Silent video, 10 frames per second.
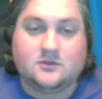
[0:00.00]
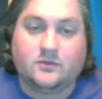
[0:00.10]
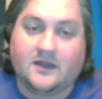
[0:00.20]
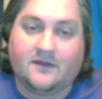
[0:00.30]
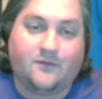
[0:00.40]

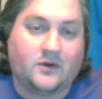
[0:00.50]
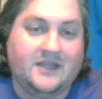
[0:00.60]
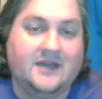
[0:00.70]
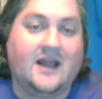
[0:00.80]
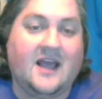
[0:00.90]
week at
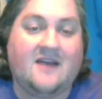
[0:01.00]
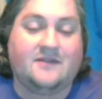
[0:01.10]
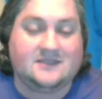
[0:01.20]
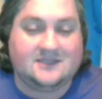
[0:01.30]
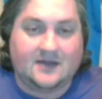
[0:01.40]
14.5.
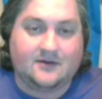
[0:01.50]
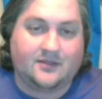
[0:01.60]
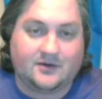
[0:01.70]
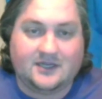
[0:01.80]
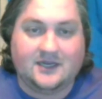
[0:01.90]
It is down to
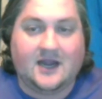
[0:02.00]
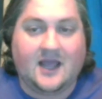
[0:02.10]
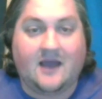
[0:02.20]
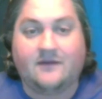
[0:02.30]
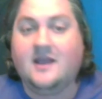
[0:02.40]

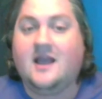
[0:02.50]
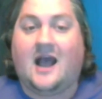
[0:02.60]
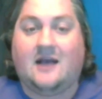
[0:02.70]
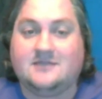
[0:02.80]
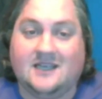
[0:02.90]
13.5.
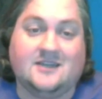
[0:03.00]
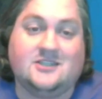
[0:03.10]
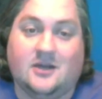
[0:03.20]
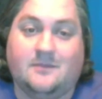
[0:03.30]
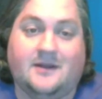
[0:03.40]
I'm saying to
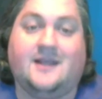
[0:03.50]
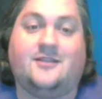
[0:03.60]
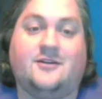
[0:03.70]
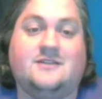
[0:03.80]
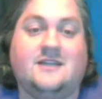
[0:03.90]
jump on that
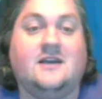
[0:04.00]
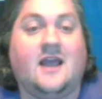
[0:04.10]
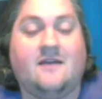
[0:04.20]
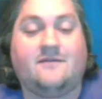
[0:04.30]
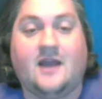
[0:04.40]

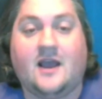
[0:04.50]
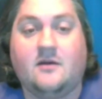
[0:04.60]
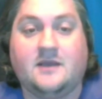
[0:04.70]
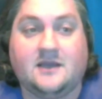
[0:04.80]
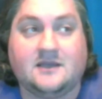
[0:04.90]
13.5 now
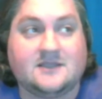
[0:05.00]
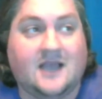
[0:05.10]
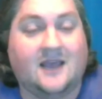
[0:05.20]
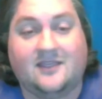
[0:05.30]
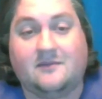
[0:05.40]
because
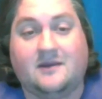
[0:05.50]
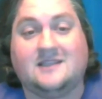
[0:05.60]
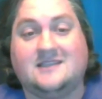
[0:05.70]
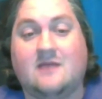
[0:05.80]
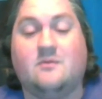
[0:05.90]
I think by the
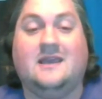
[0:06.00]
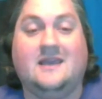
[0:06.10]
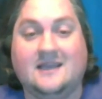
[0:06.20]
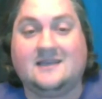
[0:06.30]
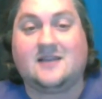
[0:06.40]
time we
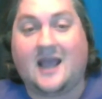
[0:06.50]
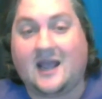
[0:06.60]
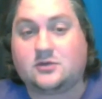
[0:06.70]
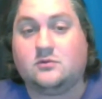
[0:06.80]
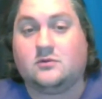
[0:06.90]
get to
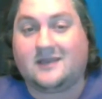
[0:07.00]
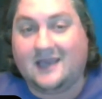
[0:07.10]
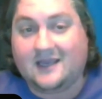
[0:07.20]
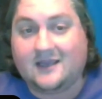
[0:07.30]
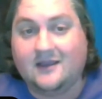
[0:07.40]
actual
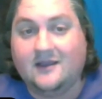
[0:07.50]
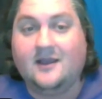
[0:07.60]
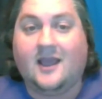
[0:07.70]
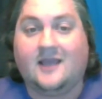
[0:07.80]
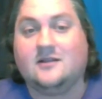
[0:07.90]
kick
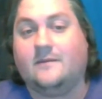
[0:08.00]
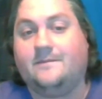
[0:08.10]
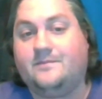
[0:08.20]
and the